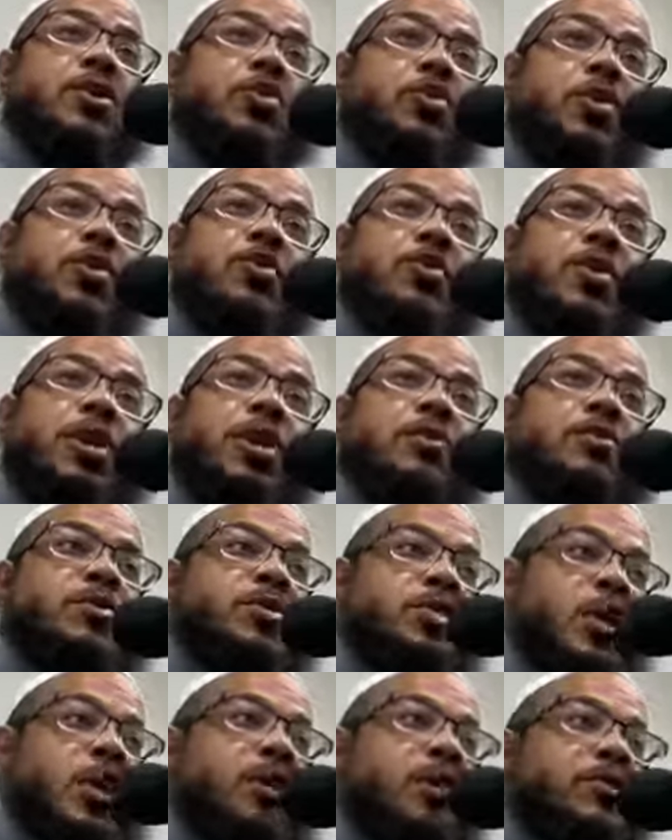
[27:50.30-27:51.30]
with what he was
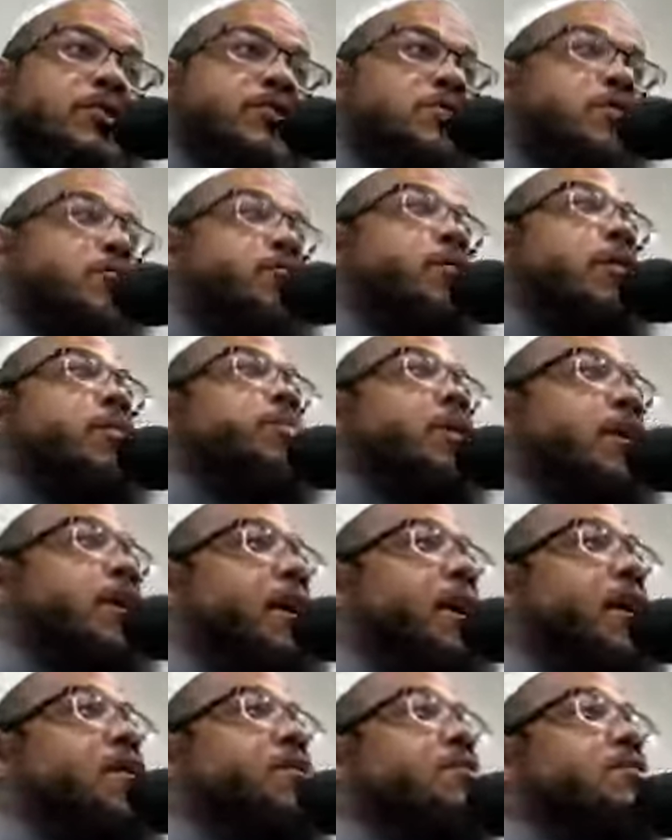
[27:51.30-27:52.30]
calling to, but
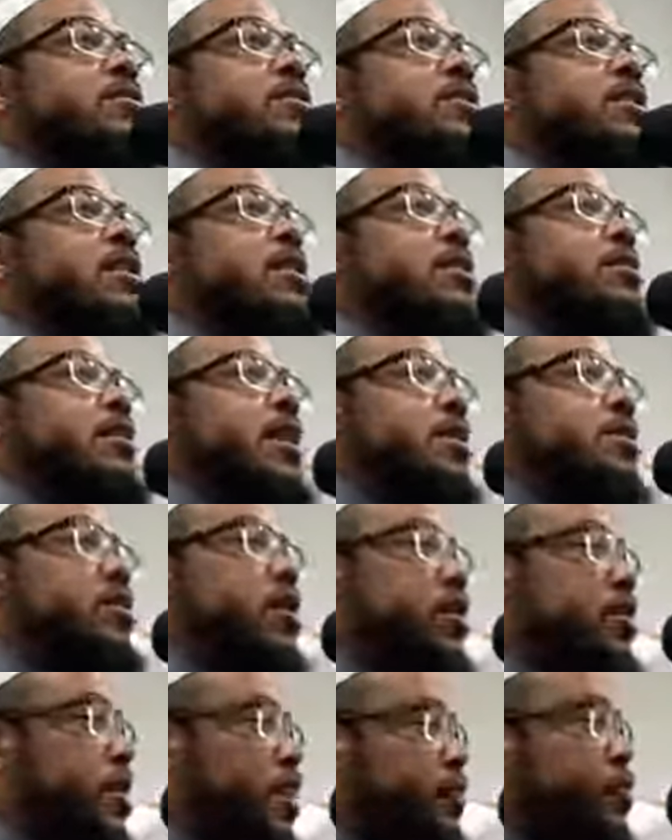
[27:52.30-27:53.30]
because that's
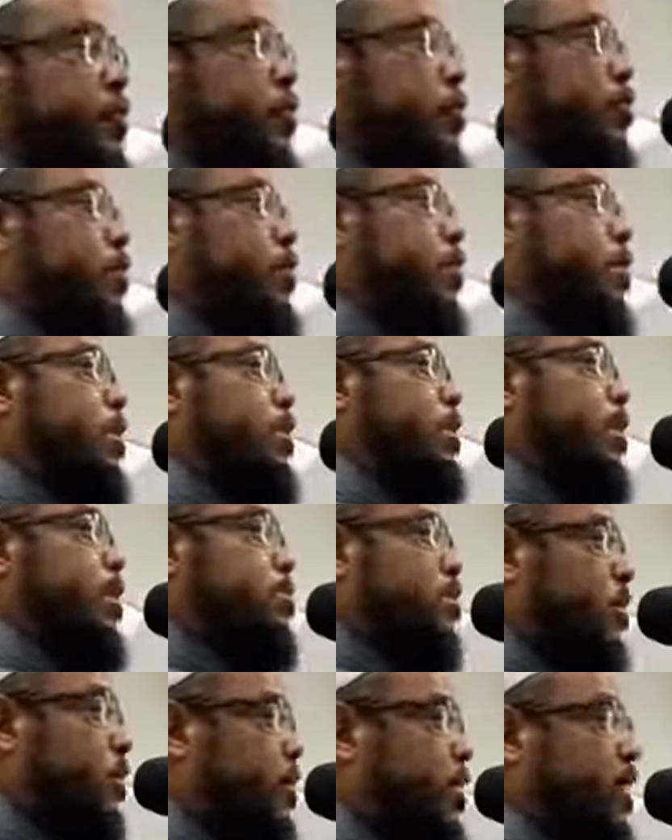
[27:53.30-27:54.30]
our nephew,
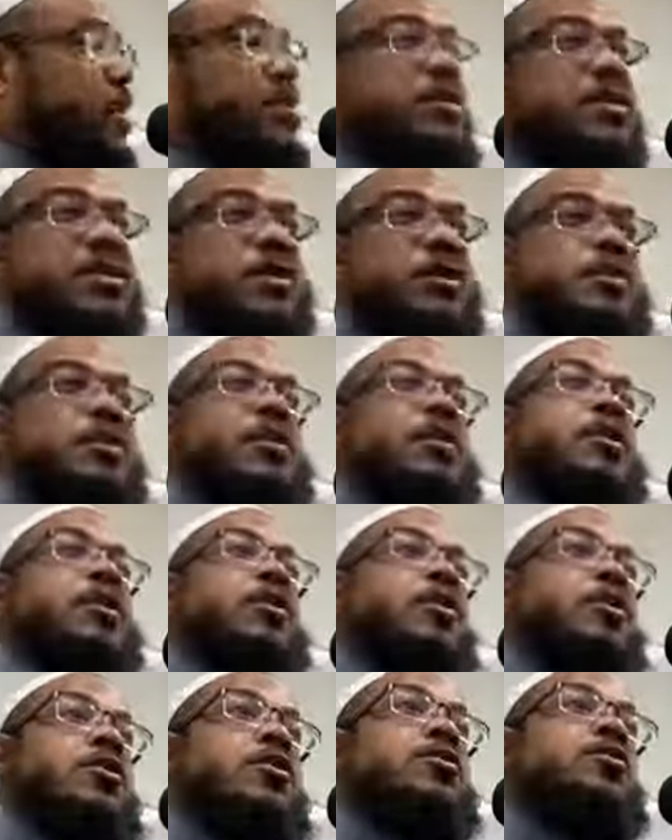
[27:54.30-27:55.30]
that's our cousin,
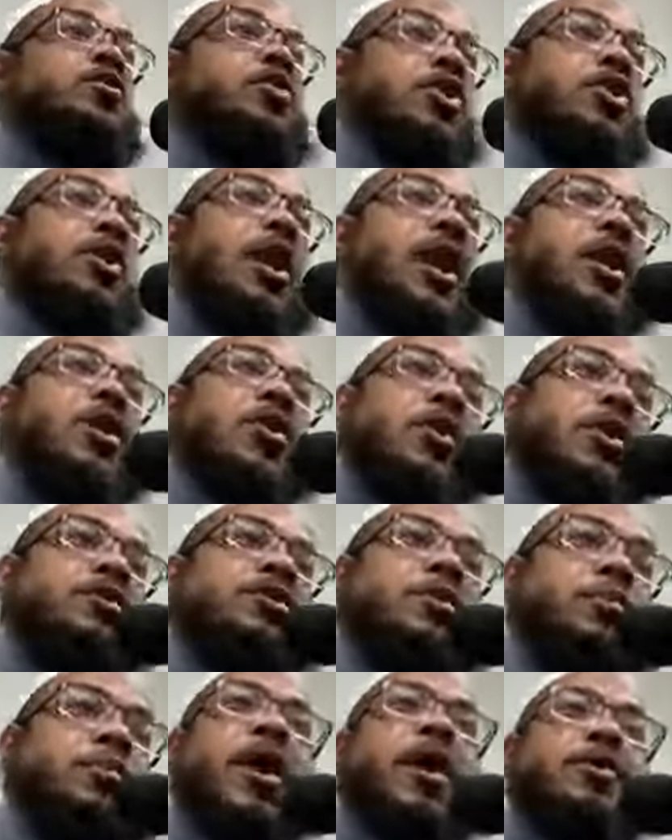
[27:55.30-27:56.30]
you know, you're not going
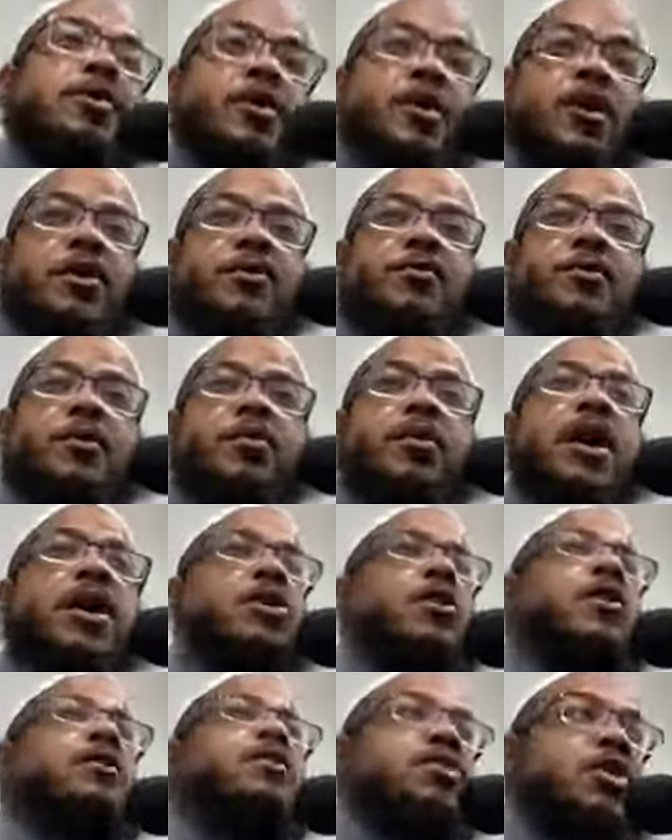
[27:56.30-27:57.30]
to bother him. You're
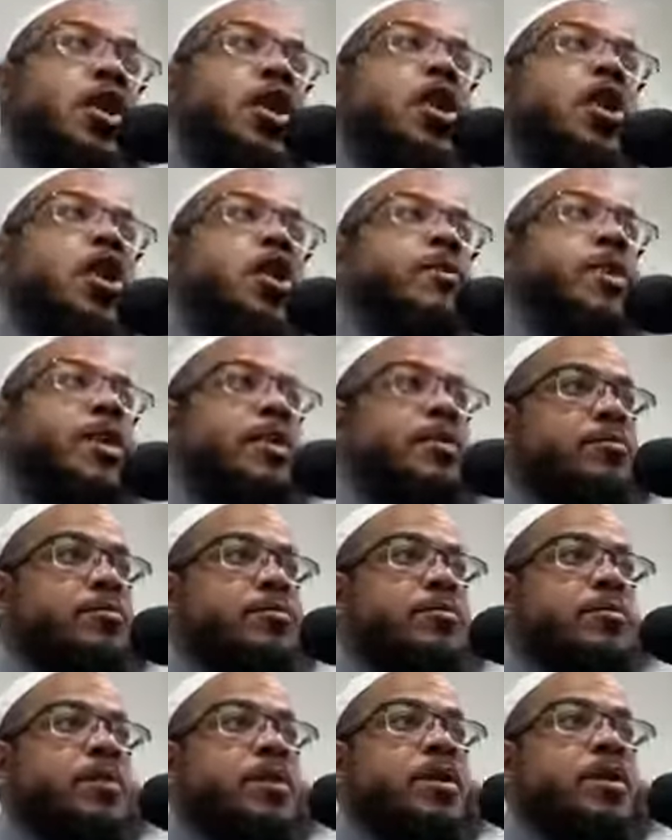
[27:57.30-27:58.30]
not going to harm him
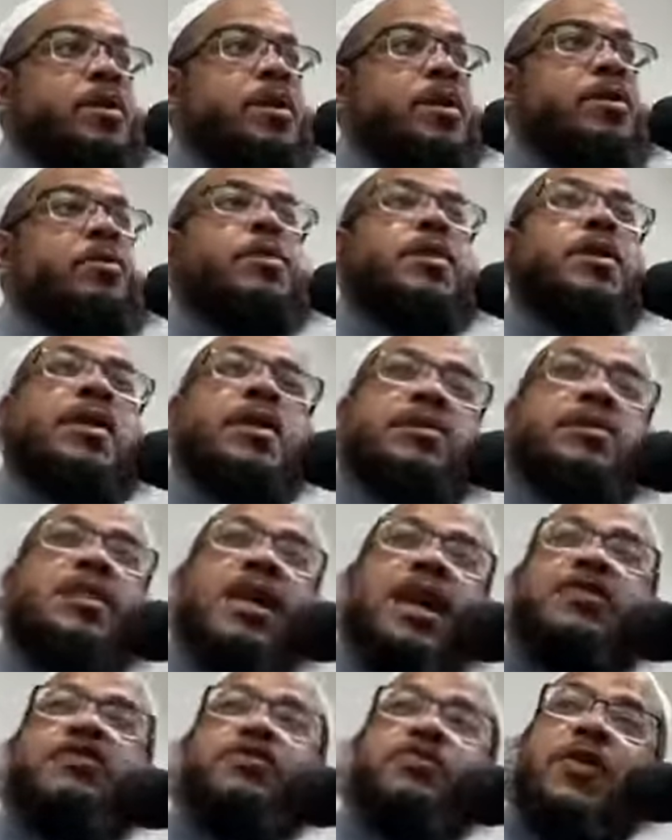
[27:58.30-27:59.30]
because
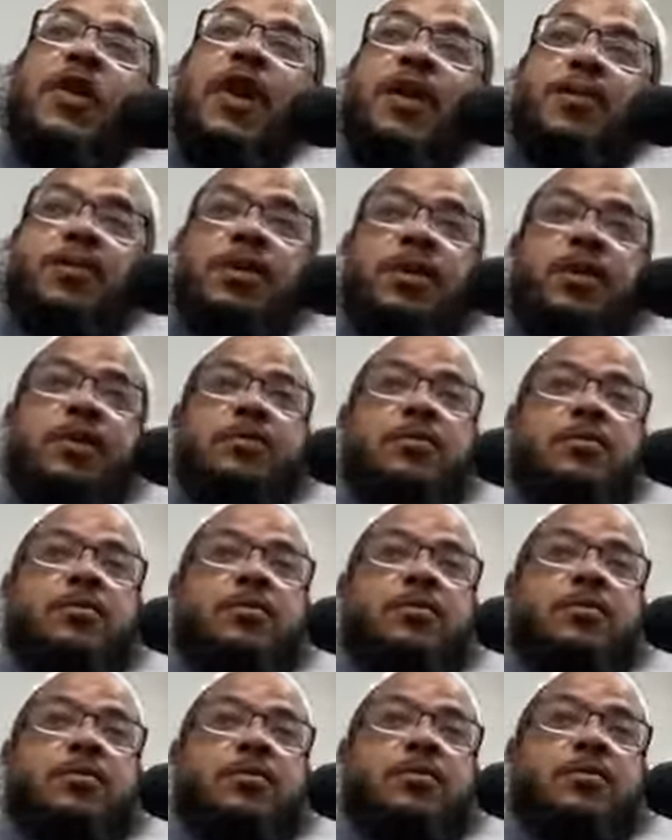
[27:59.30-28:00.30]
that's family.
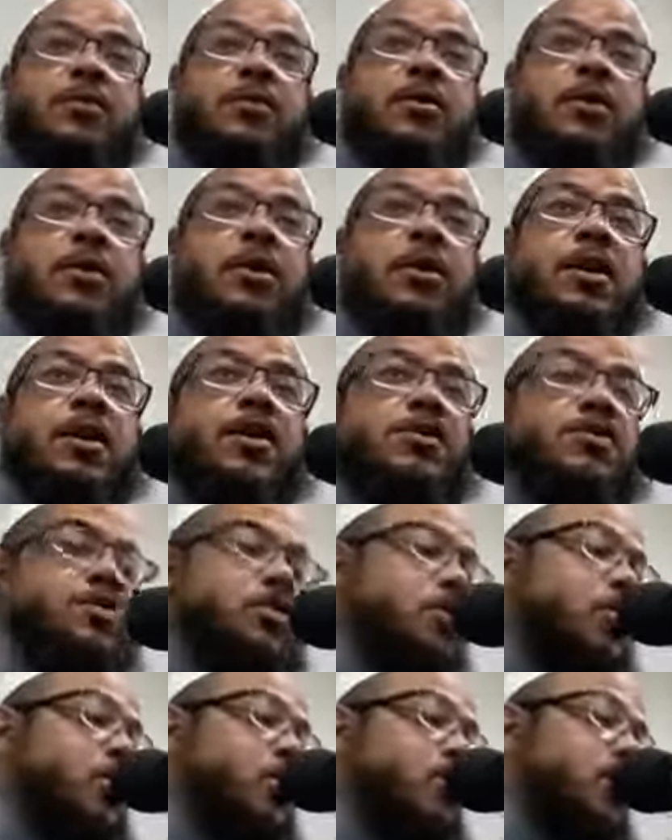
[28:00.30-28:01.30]
And
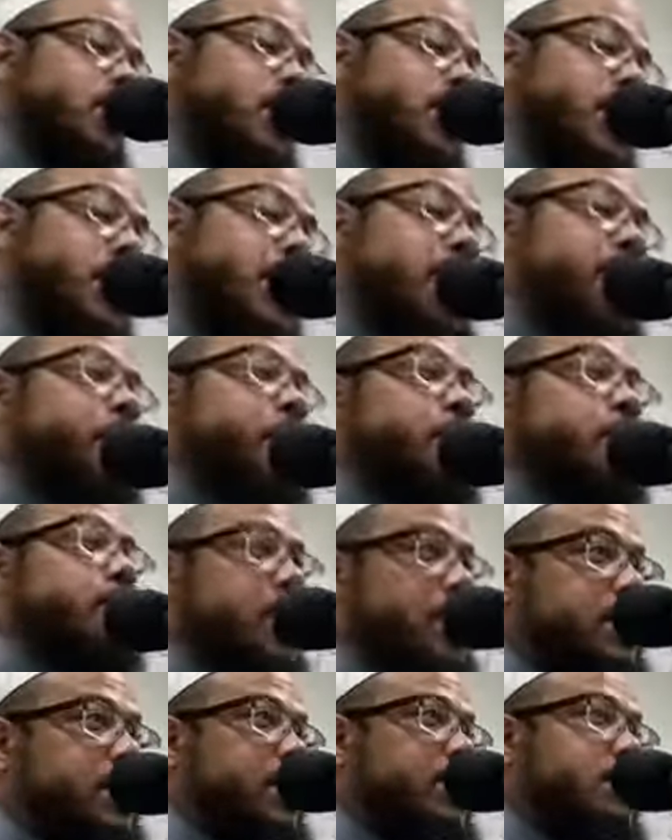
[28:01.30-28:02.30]
so, uh, because
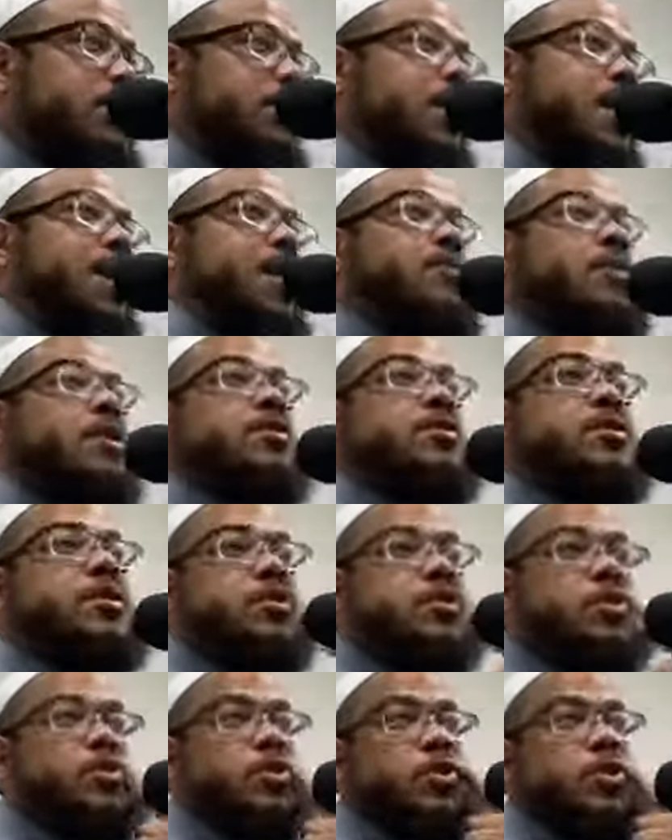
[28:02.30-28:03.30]
at this time they
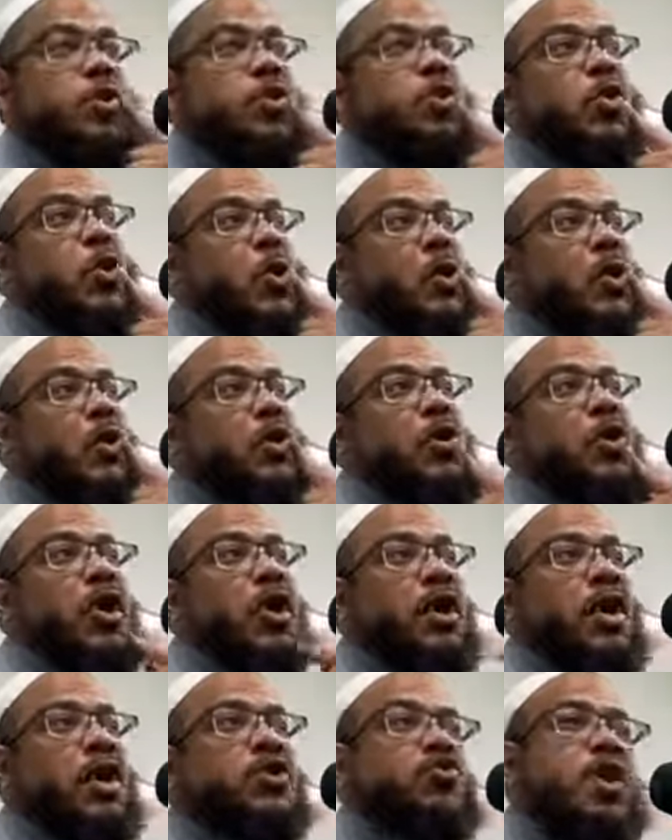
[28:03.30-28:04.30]
still stood on
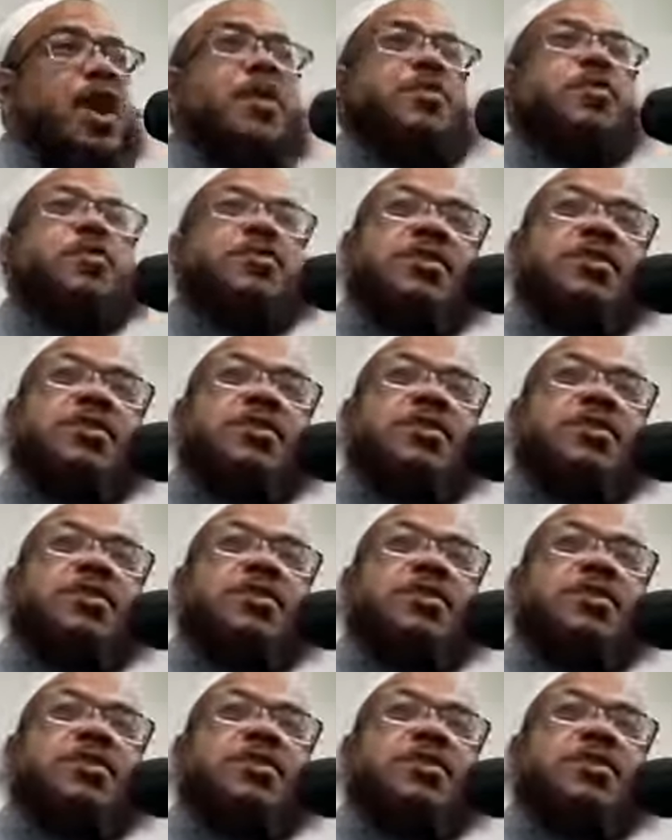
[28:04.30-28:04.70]
a tribal